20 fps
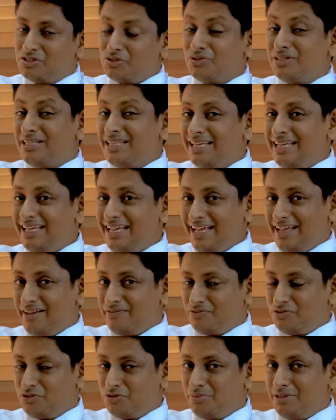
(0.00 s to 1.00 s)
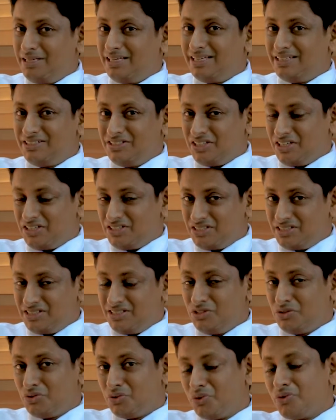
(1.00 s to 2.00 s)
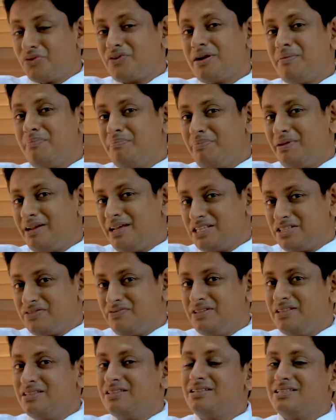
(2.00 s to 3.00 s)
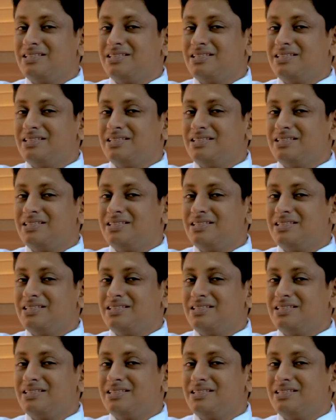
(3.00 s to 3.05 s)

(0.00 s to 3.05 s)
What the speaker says: So they have to be adjusted or replaced with